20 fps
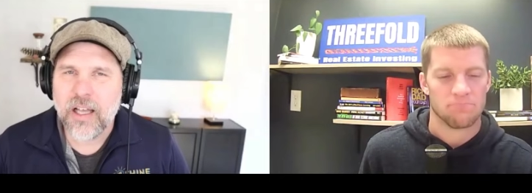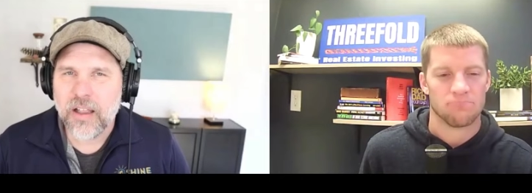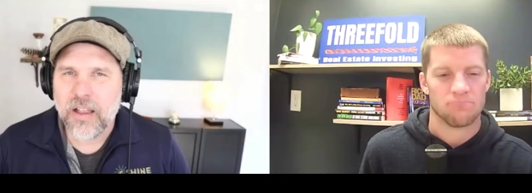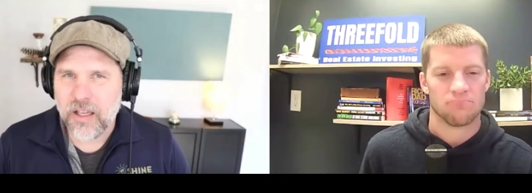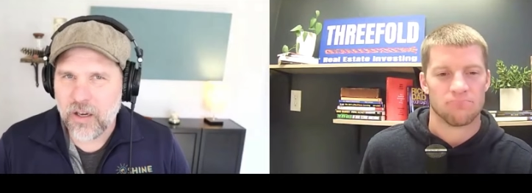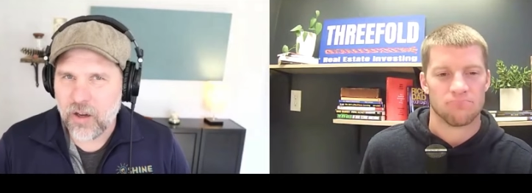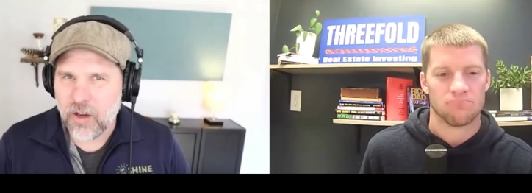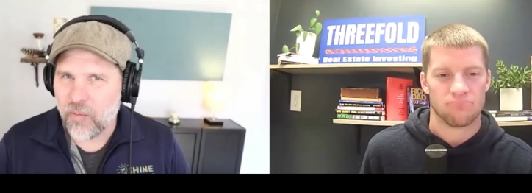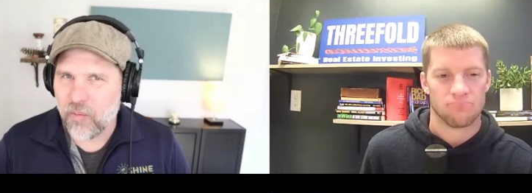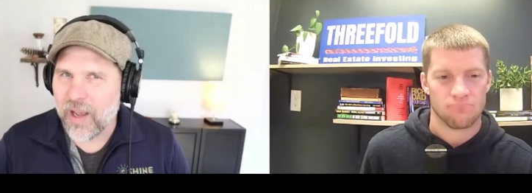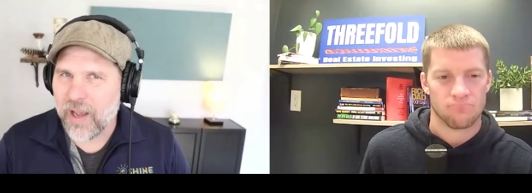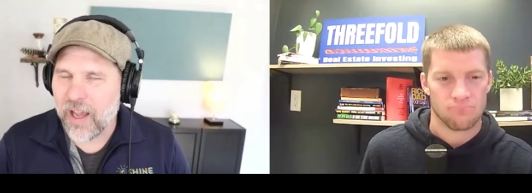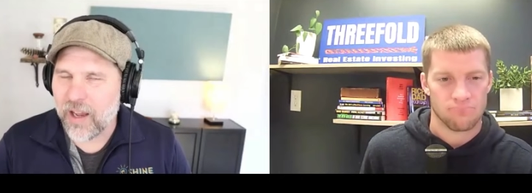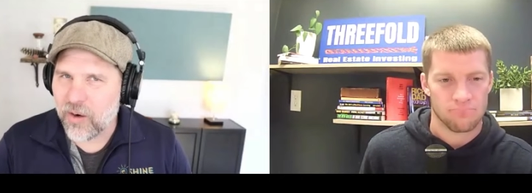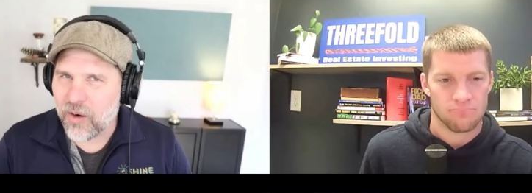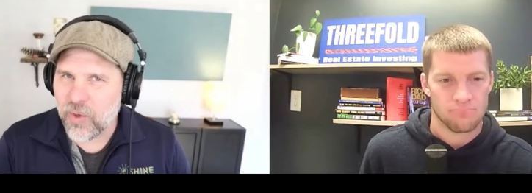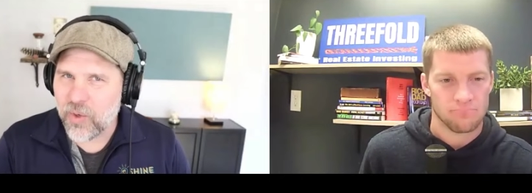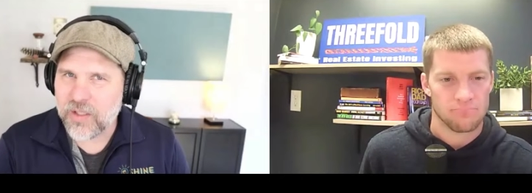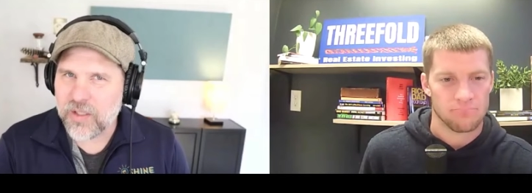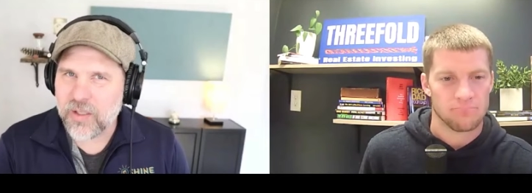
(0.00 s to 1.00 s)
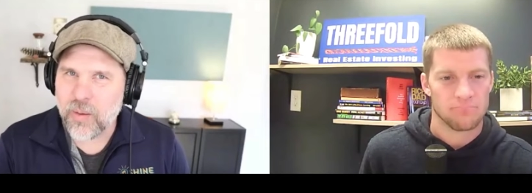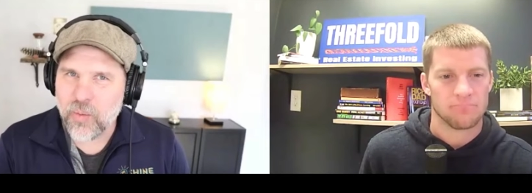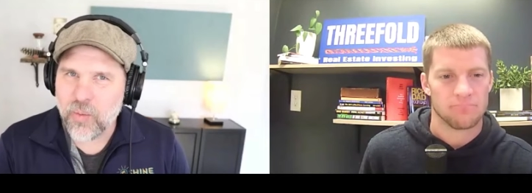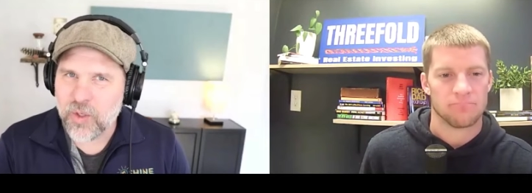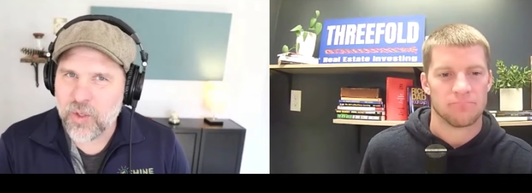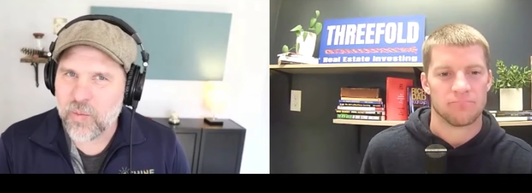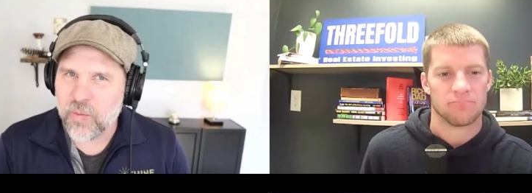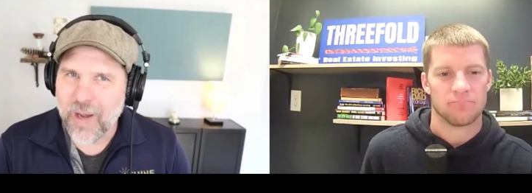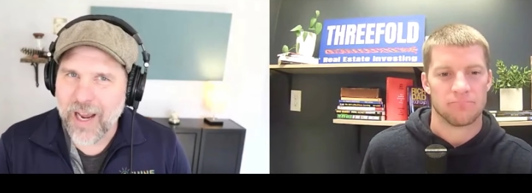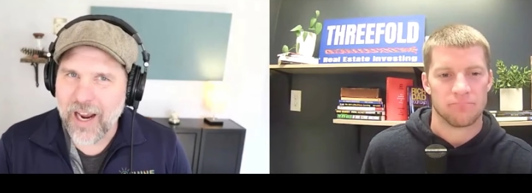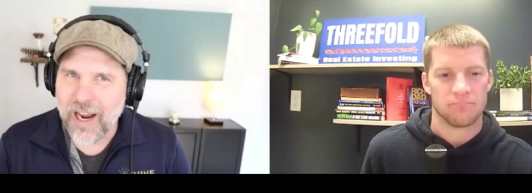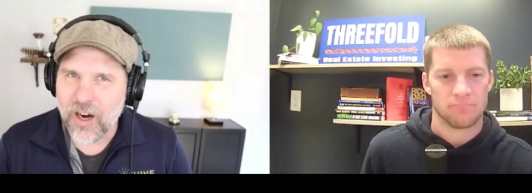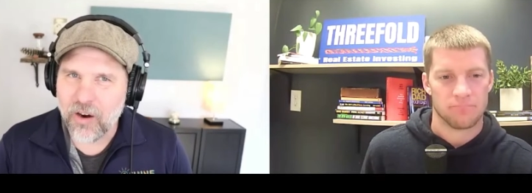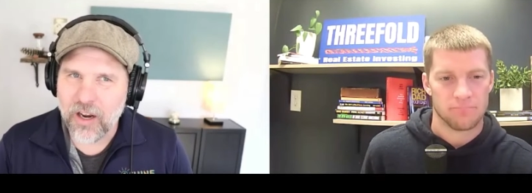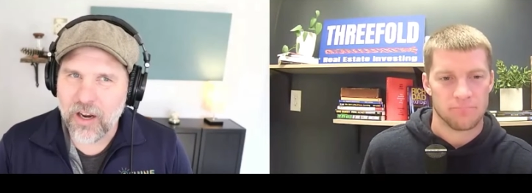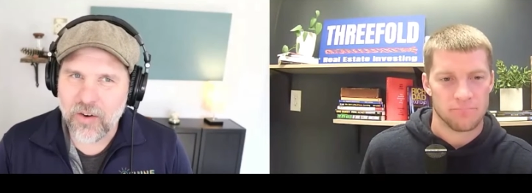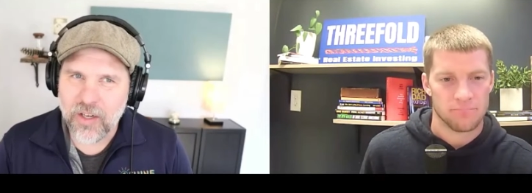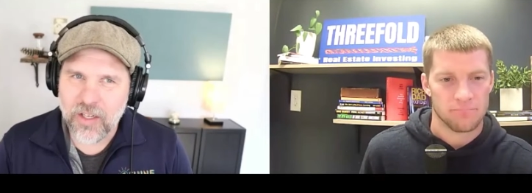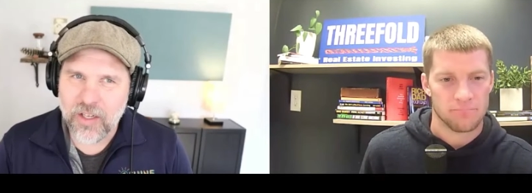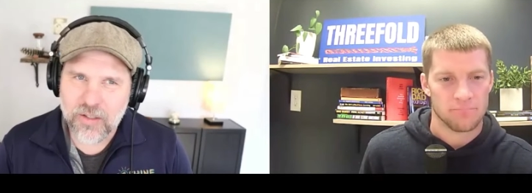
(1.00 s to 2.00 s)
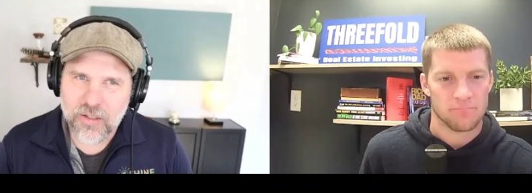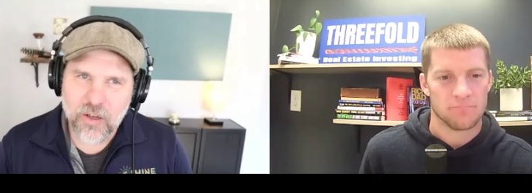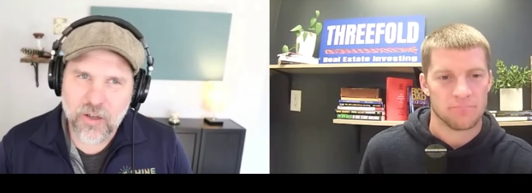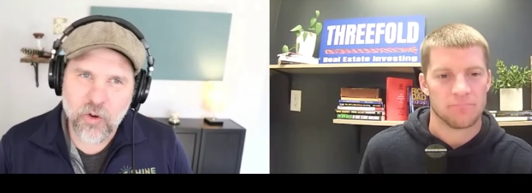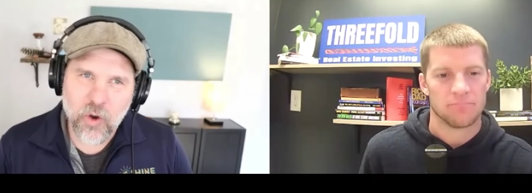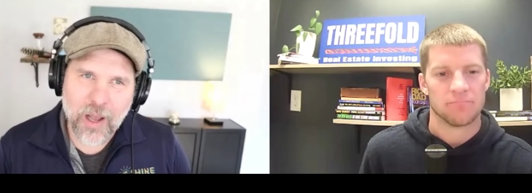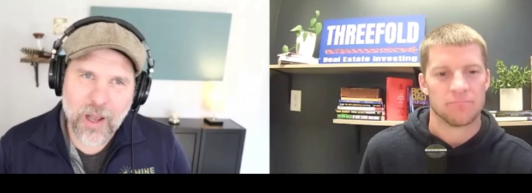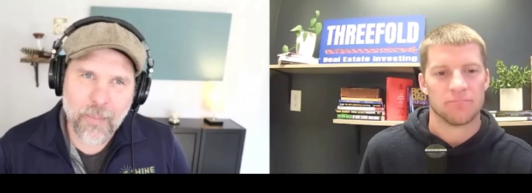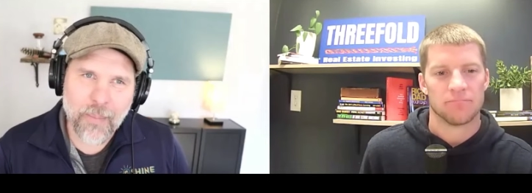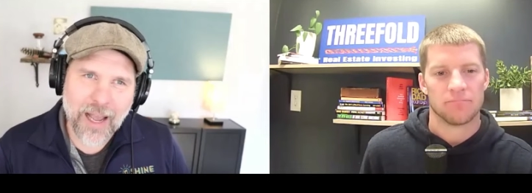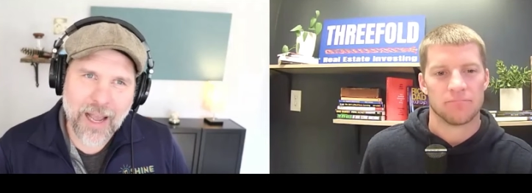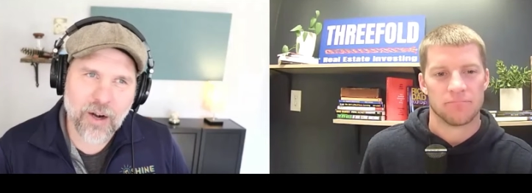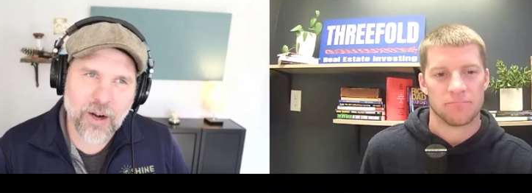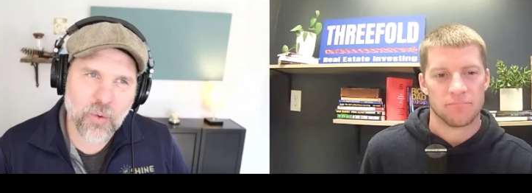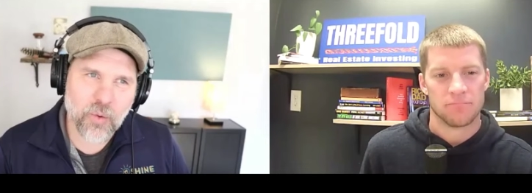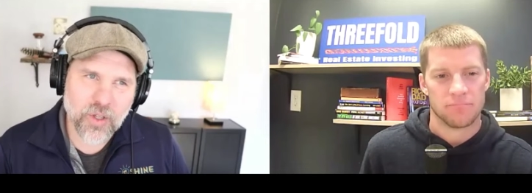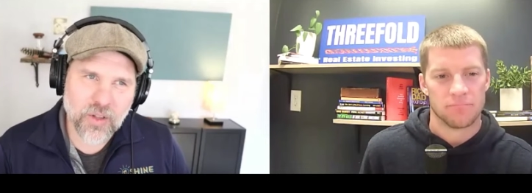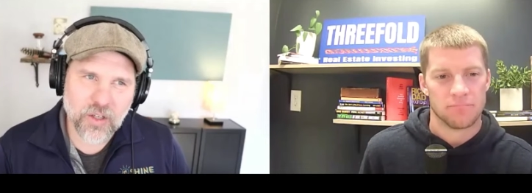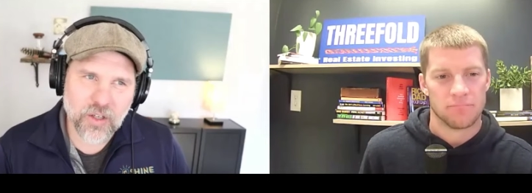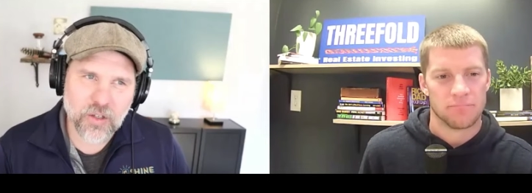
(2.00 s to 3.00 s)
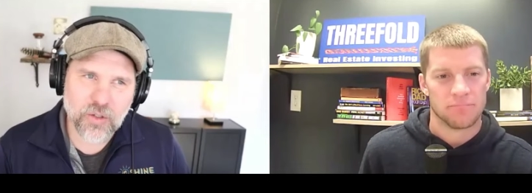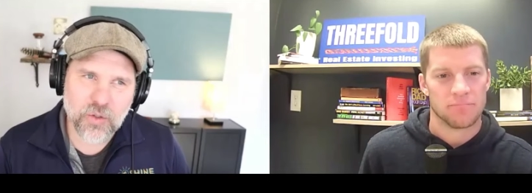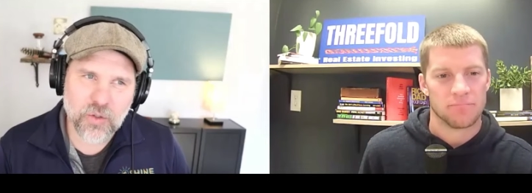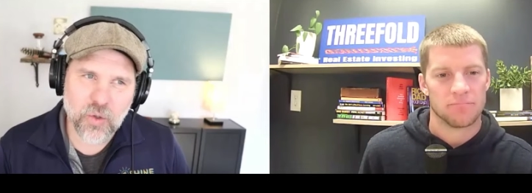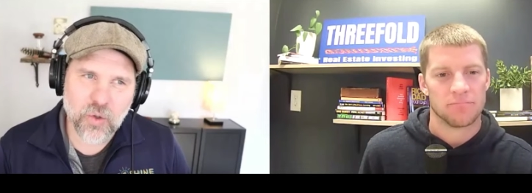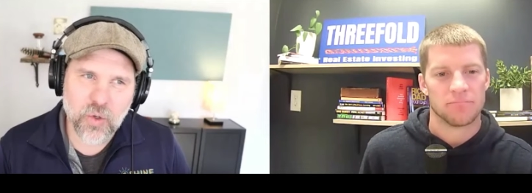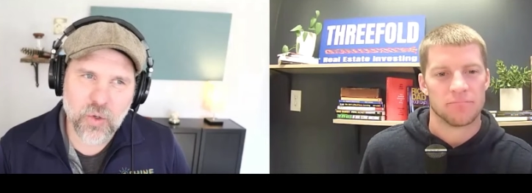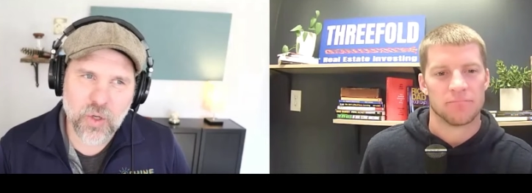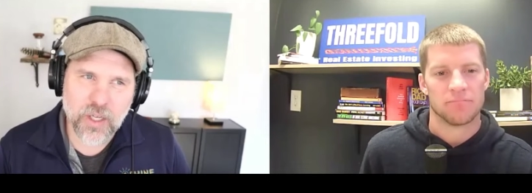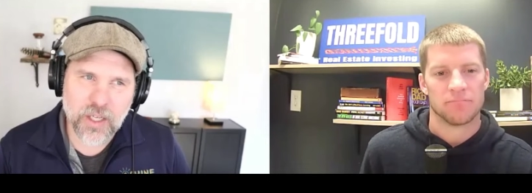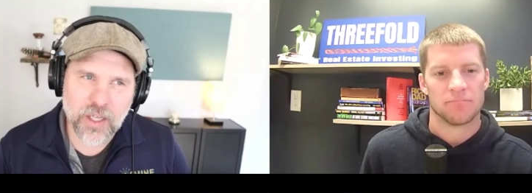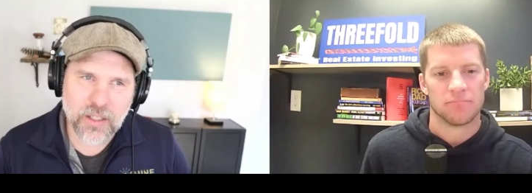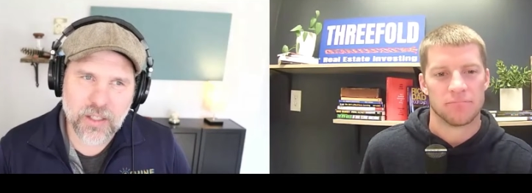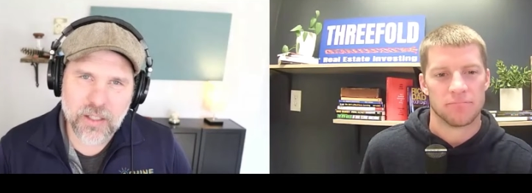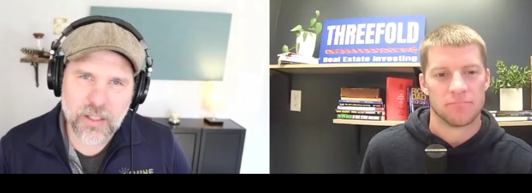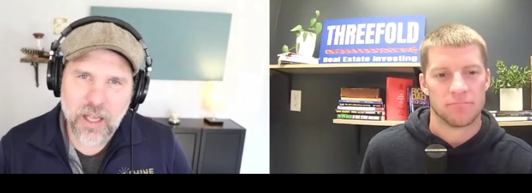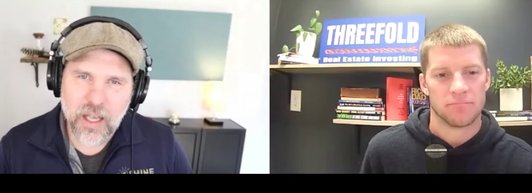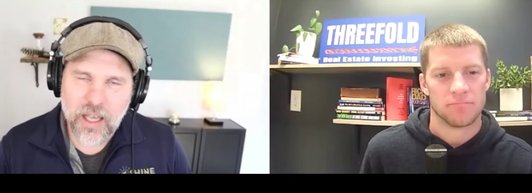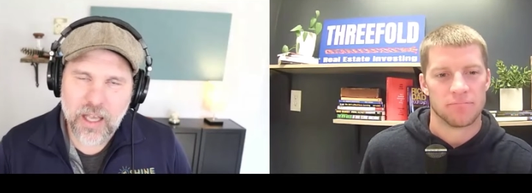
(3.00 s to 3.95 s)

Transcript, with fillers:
Speaker 1: that no matter what someone's background is no matter what their story is